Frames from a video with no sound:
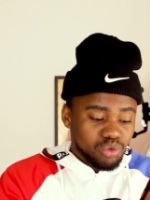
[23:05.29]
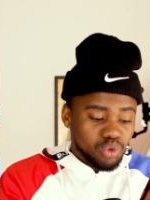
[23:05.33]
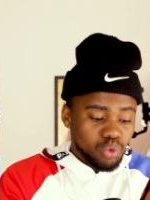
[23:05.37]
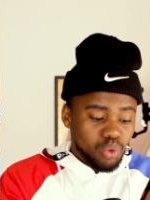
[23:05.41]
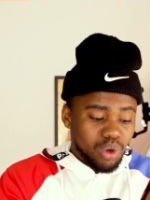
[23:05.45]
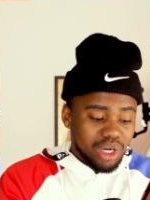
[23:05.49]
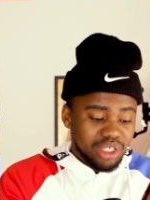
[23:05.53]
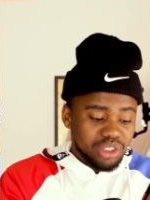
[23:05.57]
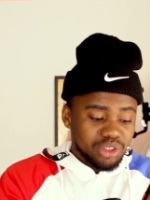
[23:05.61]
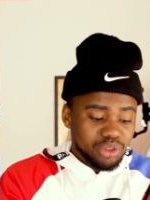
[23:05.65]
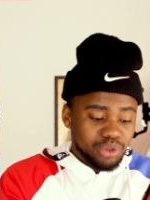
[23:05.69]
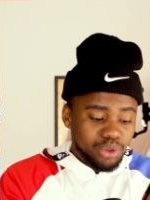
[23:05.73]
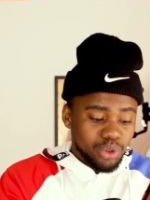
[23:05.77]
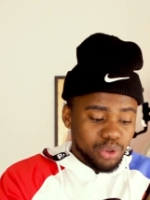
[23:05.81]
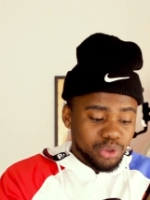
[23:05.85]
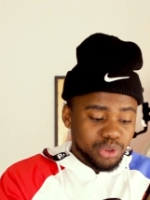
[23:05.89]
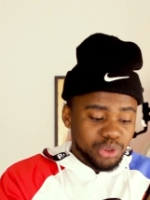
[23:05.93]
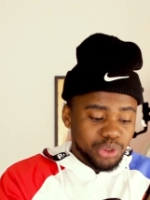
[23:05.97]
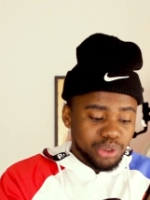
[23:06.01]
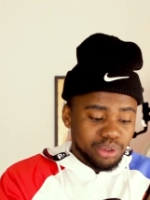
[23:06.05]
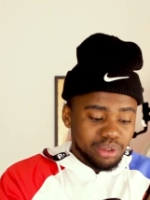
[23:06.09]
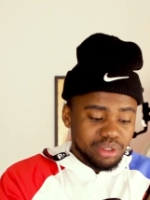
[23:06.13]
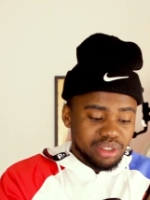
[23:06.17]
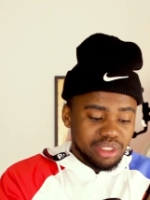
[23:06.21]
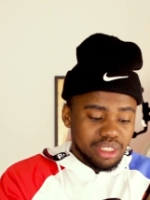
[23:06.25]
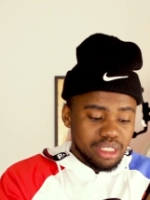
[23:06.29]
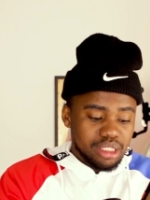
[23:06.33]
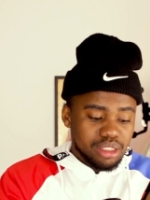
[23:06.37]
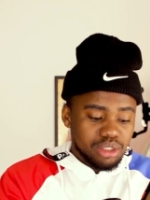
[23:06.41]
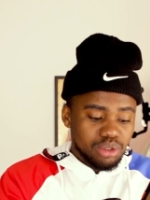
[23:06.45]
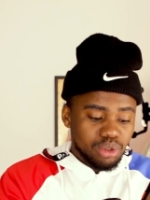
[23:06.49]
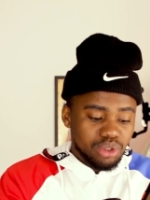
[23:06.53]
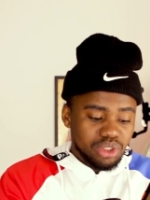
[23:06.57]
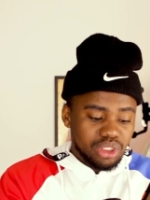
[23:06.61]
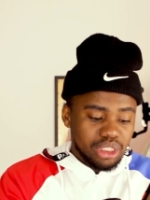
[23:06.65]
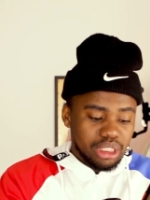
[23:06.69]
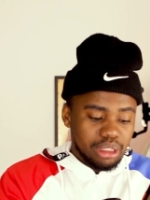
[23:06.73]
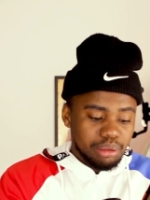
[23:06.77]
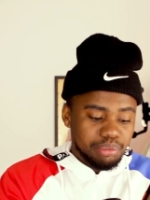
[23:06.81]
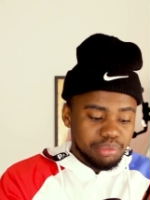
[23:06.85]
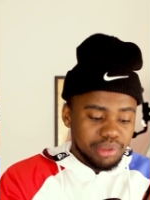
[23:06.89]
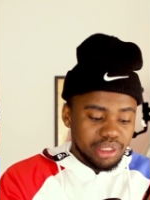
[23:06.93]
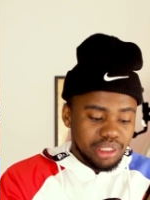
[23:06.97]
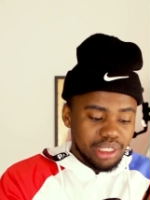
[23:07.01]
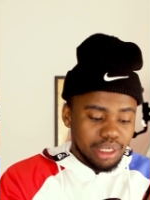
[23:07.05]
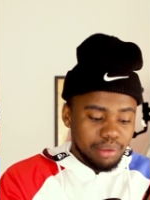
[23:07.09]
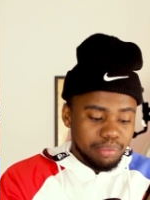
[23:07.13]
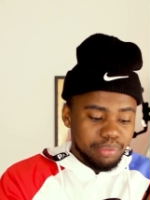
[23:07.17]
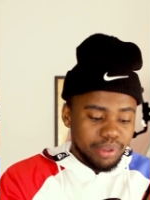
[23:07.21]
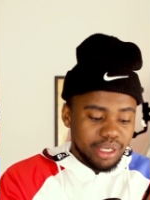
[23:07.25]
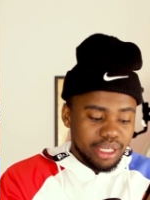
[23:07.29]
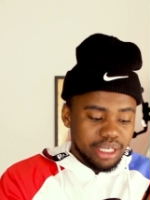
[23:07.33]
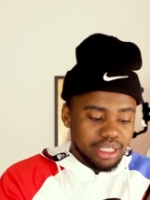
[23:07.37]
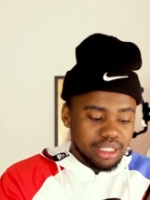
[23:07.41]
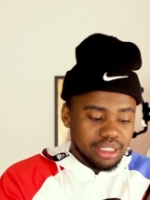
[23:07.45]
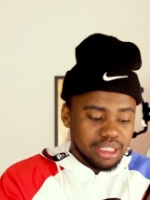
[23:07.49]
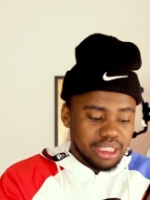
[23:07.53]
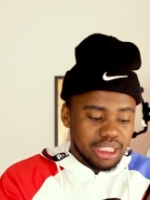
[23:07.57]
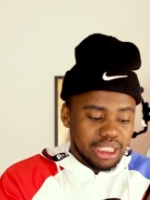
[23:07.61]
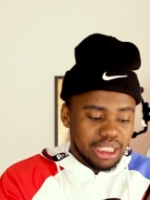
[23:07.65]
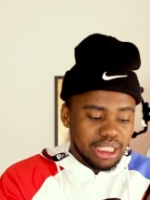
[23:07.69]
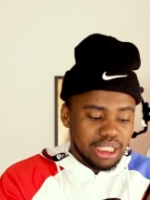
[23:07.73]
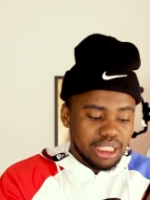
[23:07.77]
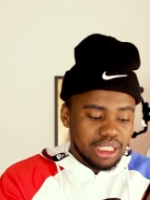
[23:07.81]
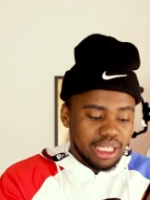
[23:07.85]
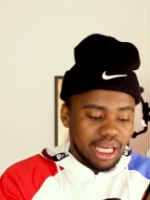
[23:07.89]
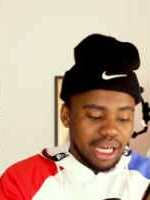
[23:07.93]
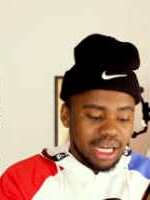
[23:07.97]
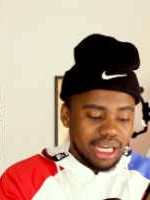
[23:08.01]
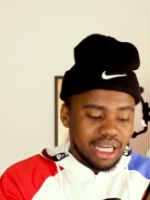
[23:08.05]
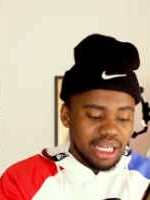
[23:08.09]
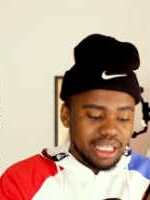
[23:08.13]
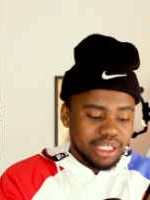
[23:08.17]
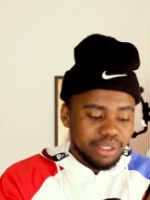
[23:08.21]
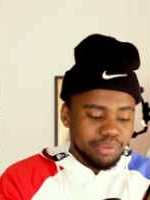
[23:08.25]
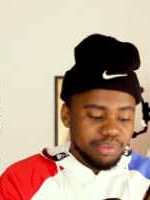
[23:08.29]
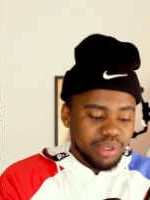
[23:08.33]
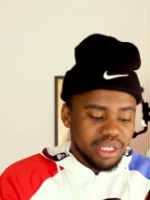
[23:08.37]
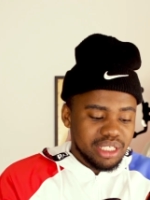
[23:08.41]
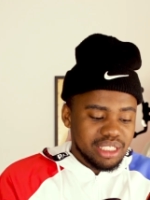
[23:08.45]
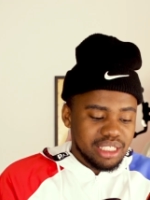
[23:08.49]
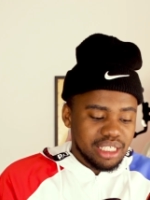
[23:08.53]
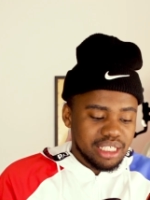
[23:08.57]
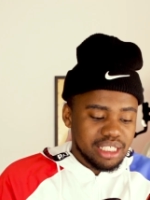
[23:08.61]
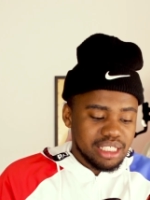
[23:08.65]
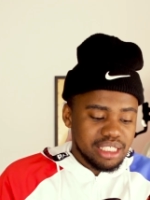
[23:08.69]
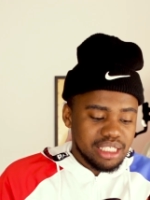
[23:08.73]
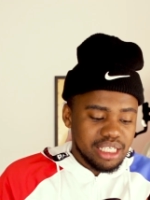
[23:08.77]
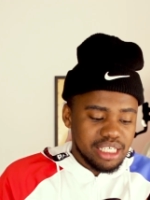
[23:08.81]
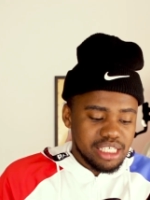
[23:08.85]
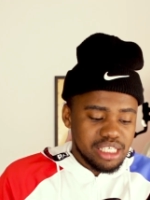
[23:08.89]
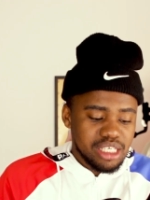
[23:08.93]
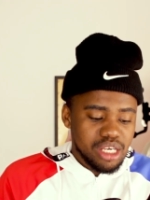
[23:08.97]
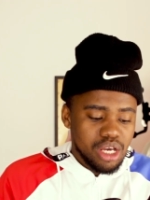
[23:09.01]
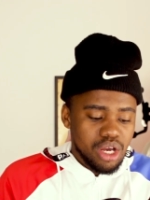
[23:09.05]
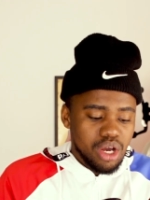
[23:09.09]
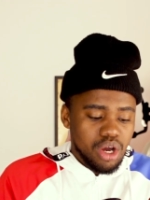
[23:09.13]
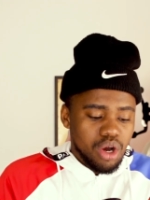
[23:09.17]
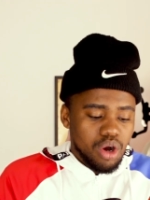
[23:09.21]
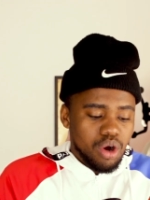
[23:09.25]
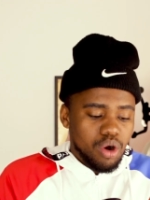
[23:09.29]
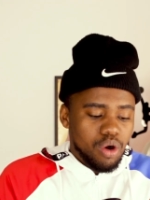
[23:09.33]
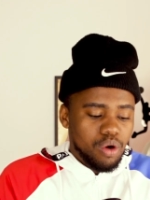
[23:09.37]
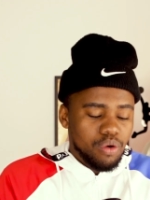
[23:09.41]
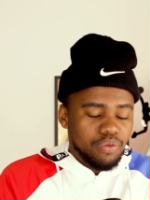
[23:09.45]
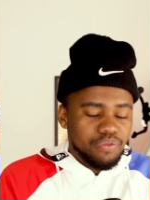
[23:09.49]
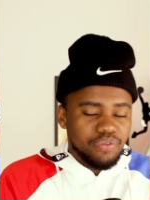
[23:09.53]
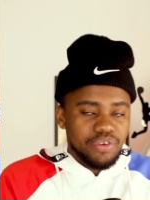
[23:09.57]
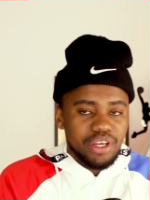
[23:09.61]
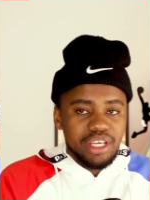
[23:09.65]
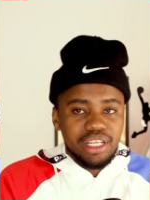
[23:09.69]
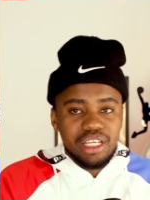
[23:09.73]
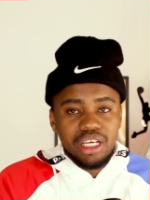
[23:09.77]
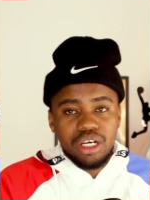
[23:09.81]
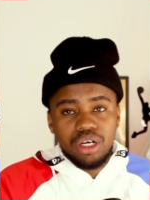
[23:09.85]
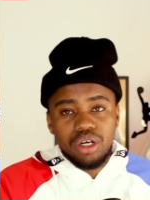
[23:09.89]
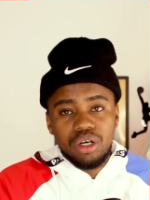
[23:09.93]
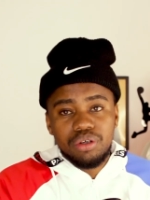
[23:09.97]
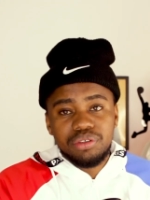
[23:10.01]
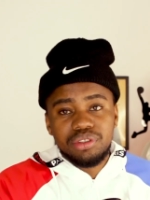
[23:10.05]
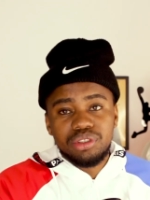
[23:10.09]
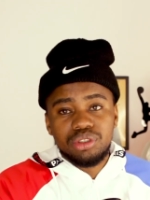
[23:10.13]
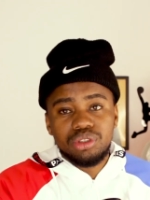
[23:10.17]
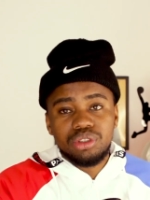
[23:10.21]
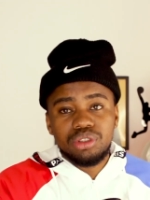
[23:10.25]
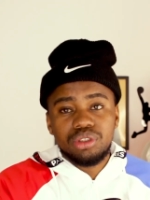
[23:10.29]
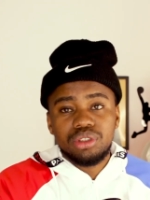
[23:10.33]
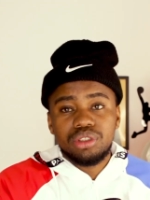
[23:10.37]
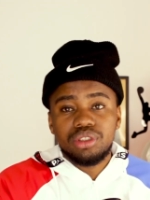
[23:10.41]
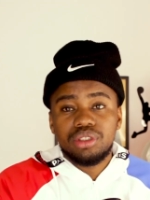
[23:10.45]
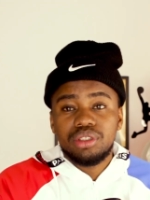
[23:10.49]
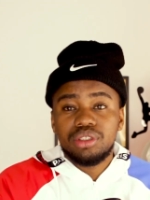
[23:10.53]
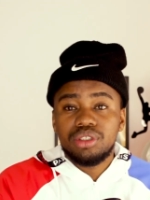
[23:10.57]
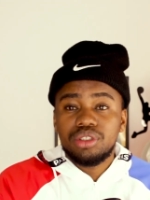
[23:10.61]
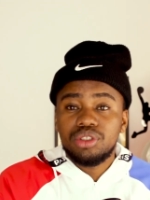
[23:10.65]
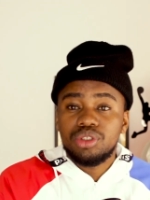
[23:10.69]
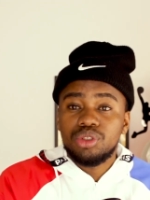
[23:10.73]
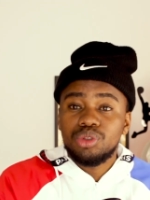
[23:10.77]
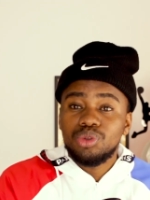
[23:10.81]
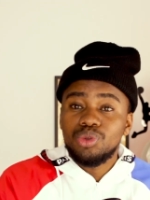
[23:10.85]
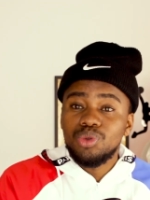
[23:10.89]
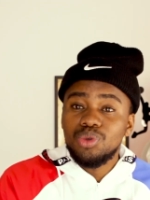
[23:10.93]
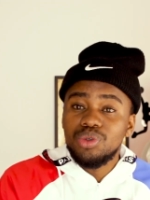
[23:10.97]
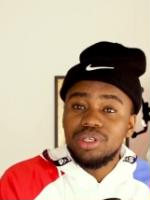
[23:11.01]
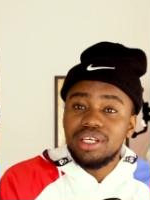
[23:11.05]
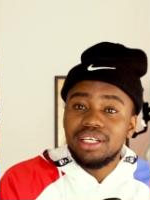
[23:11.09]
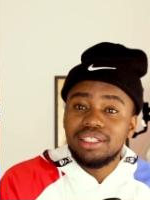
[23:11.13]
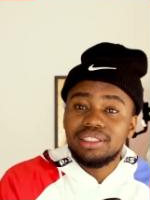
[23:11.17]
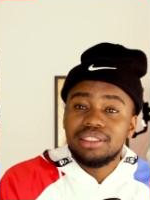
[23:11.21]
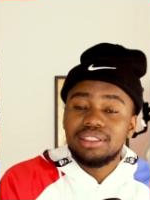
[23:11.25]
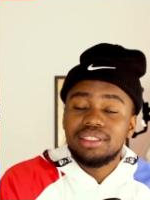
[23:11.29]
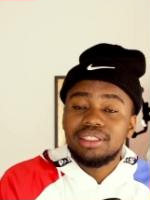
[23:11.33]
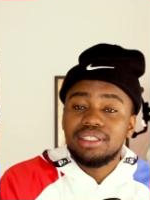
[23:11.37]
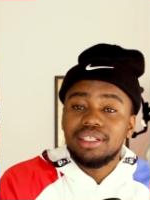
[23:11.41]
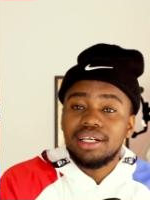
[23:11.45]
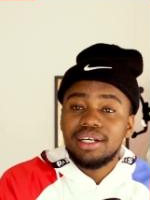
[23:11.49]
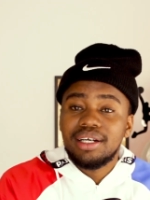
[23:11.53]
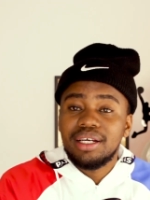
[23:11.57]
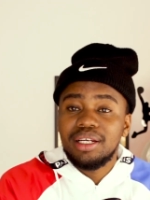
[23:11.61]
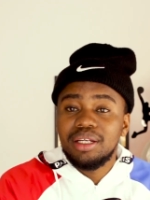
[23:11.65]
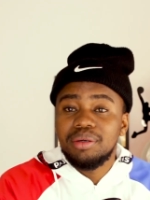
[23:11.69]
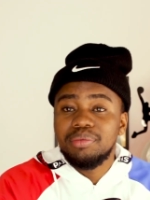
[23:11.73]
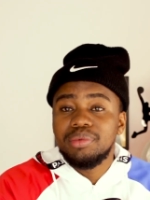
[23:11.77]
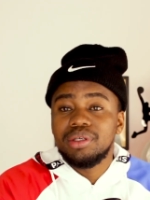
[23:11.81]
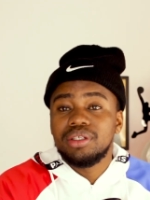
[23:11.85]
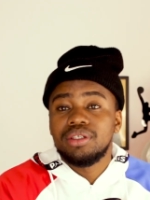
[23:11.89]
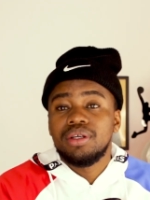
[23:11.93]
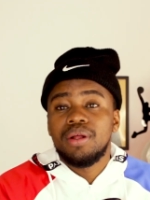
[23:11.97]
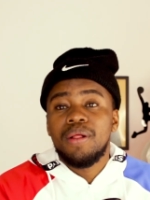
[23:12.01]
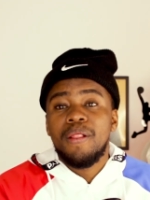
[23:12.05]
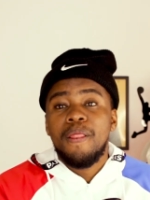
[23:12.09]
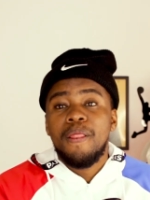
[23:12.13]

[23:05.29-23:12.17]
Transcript: What role do you think social media plays in academic success or failure of students? Academic.